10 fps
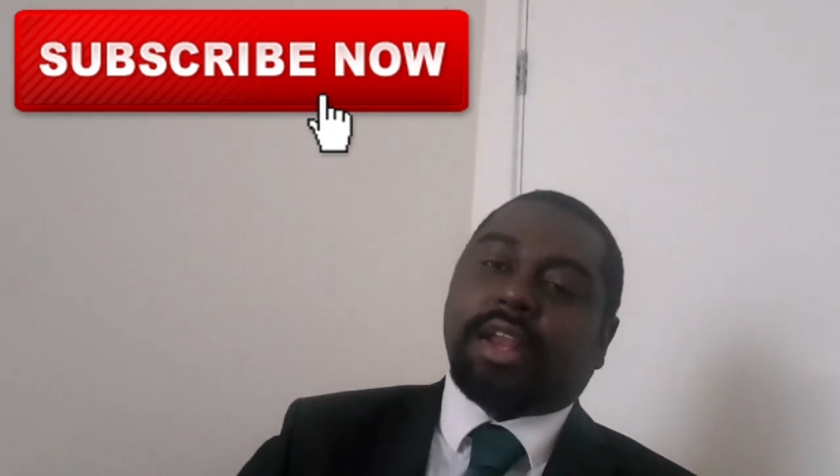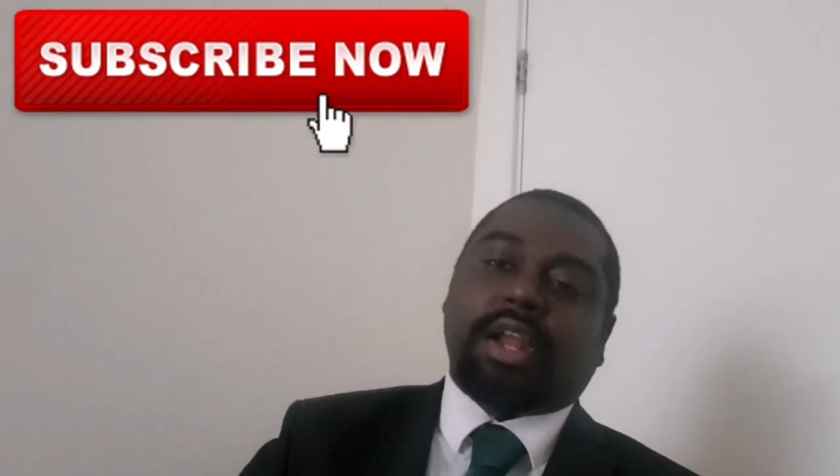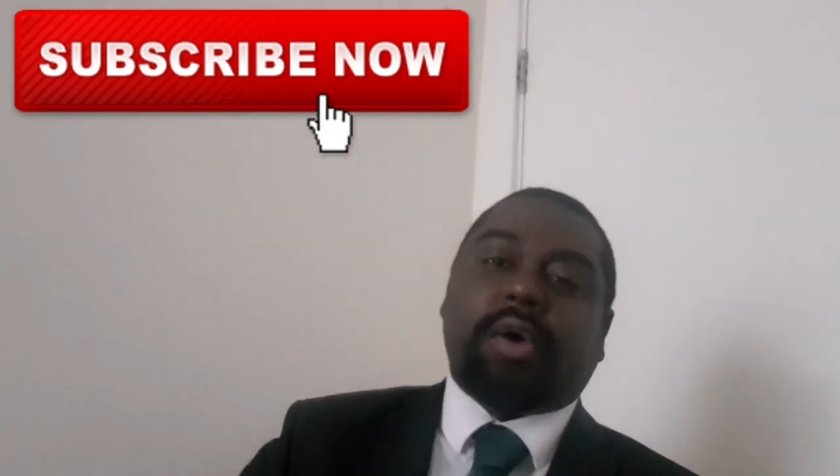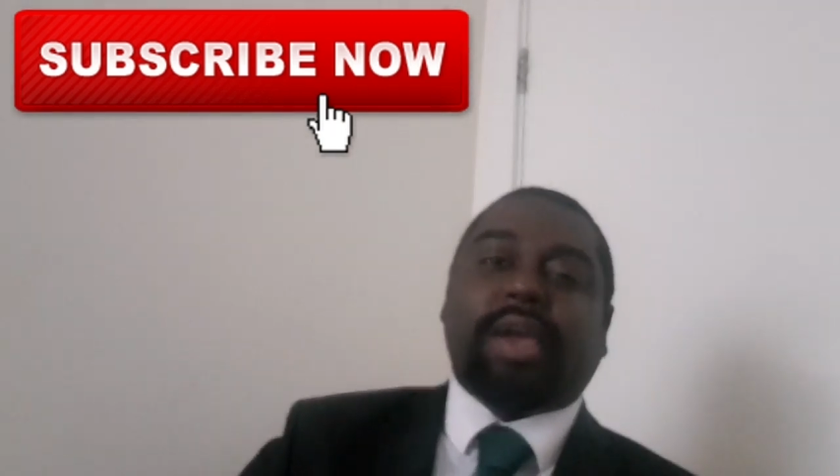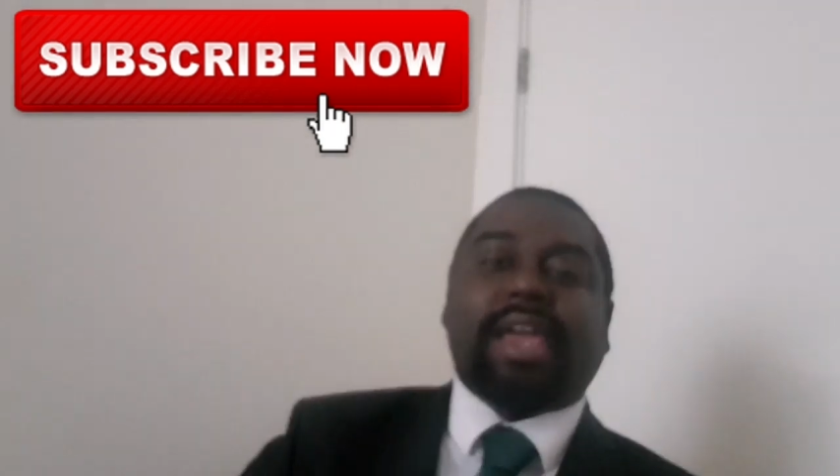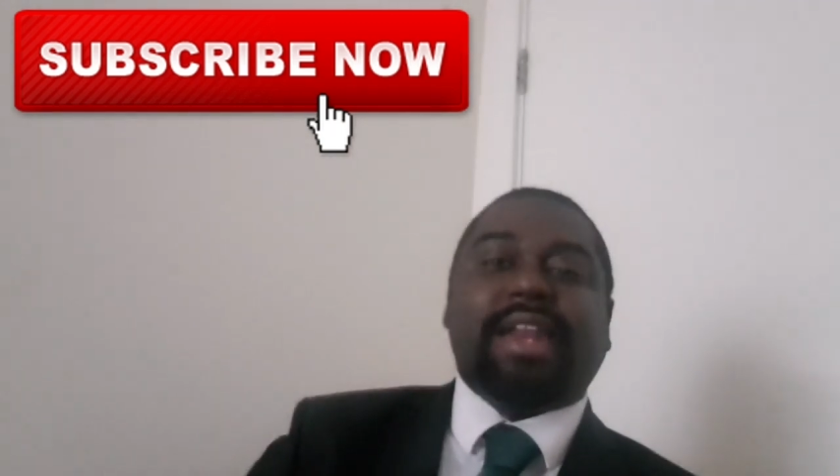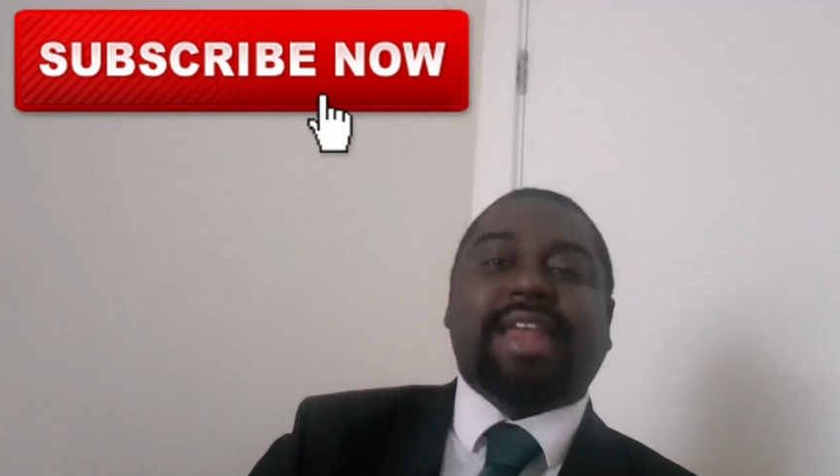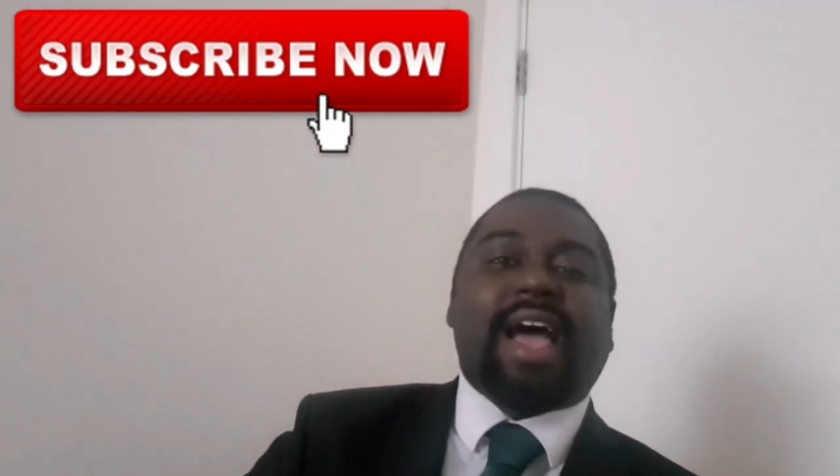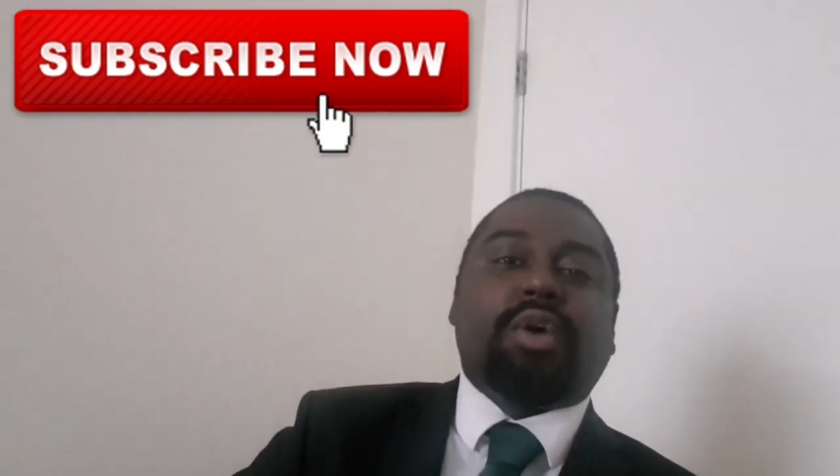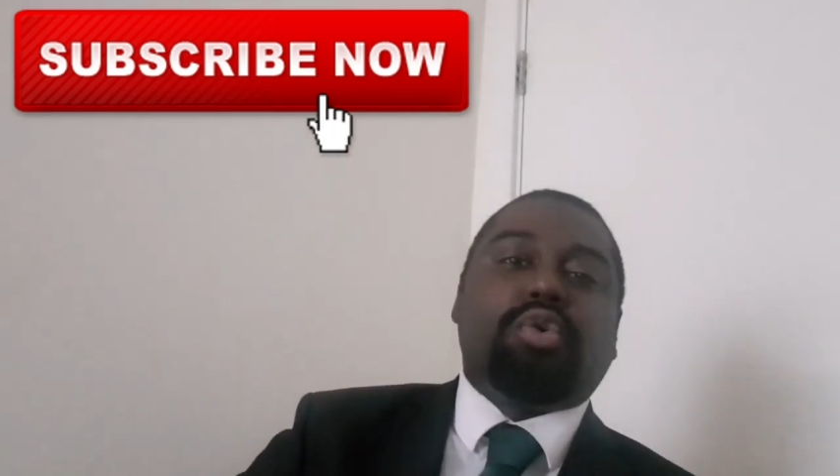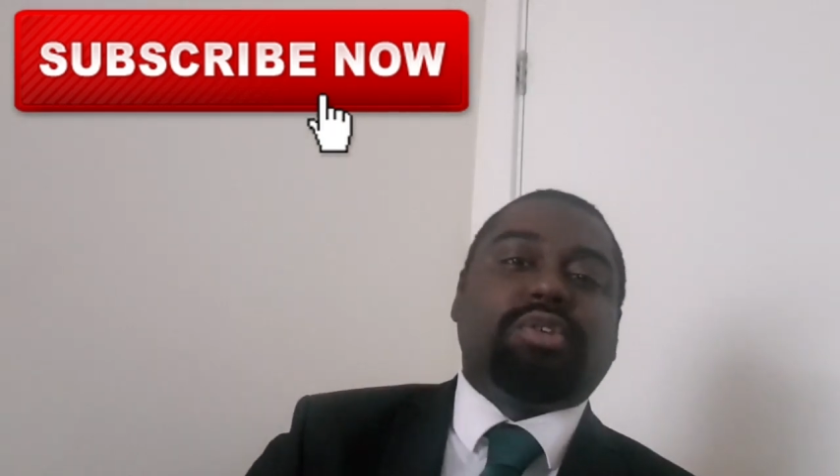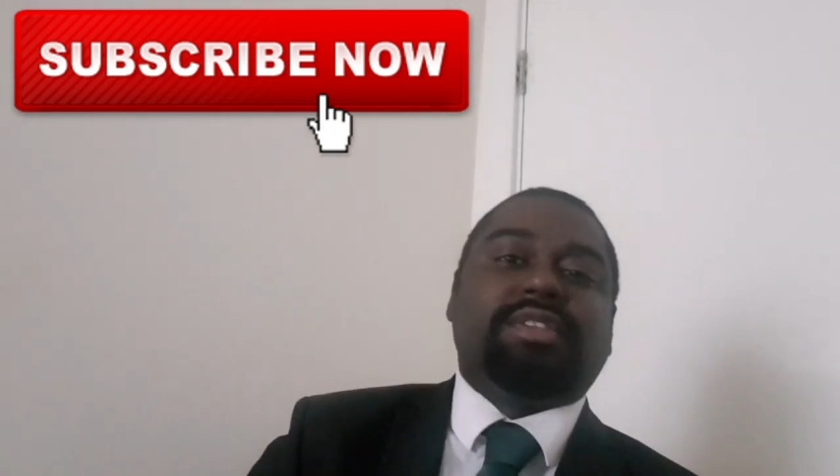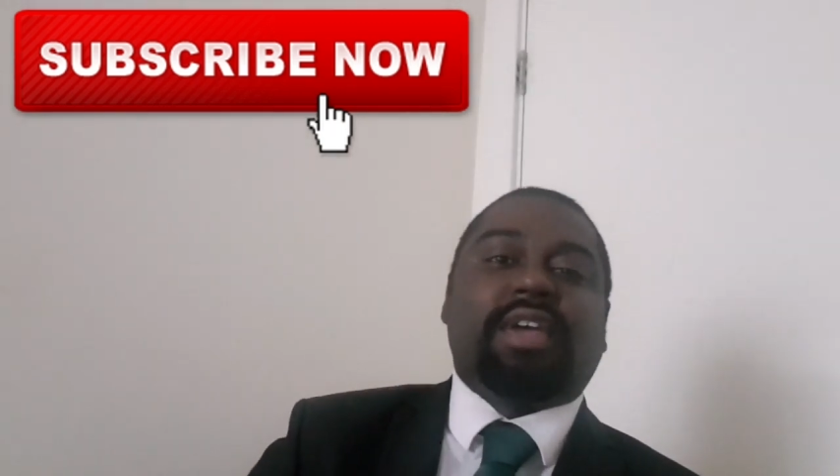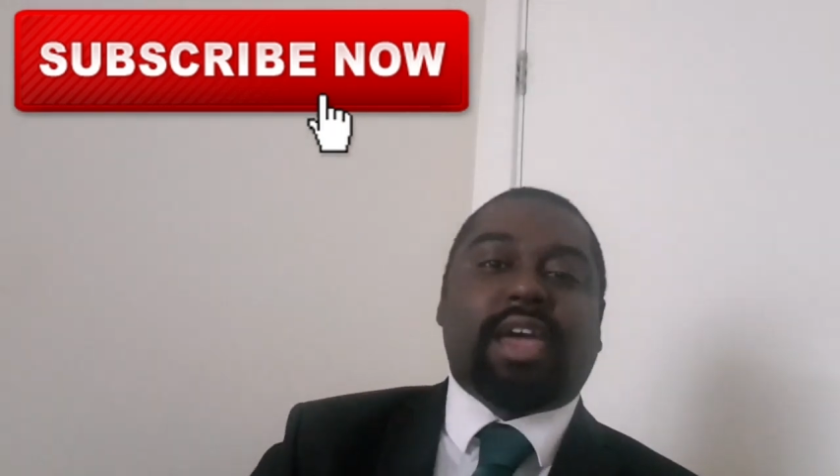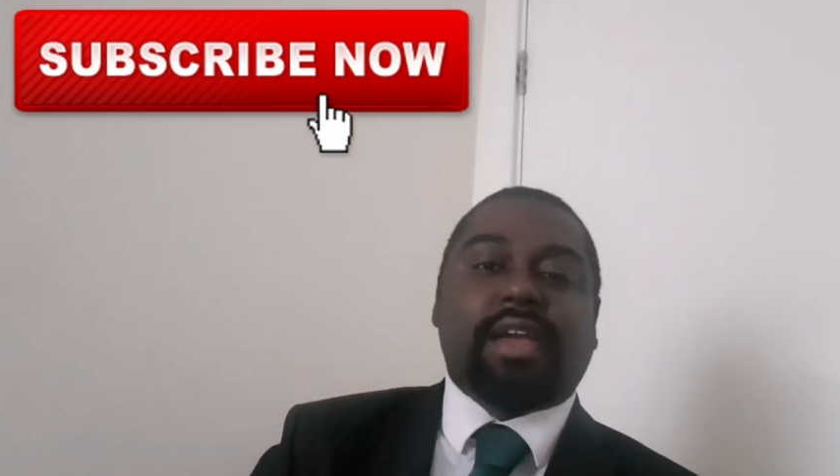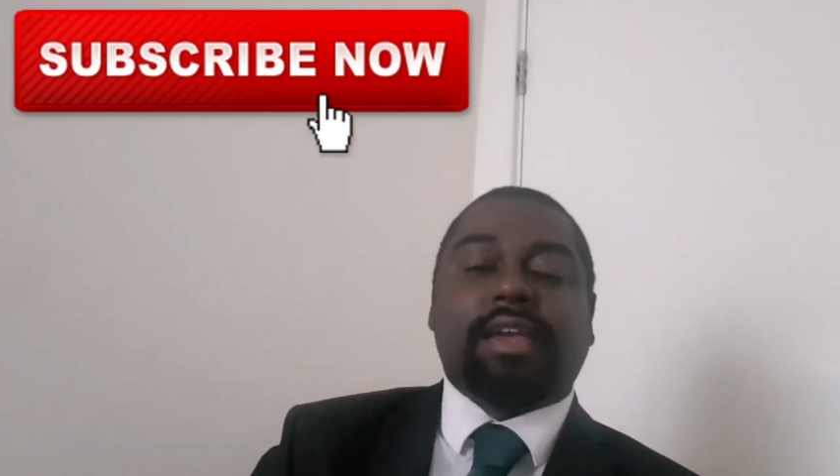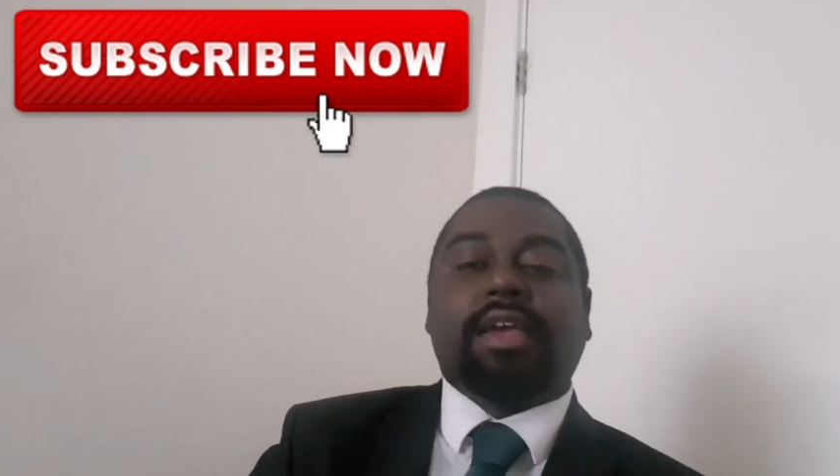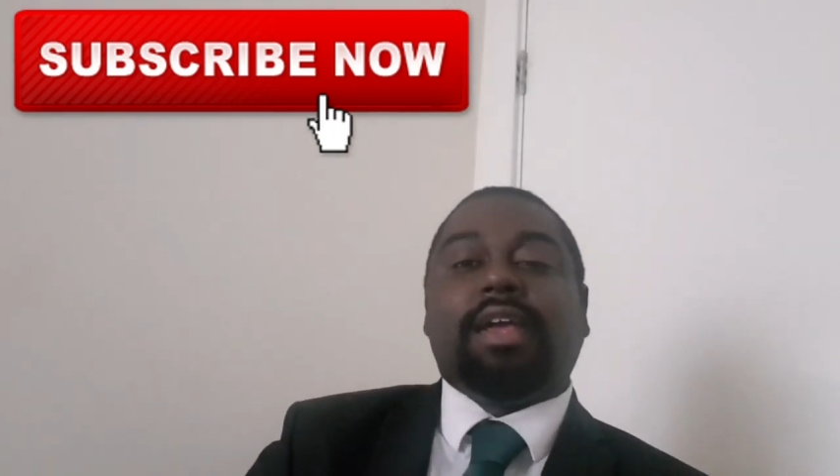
Now, in that course there,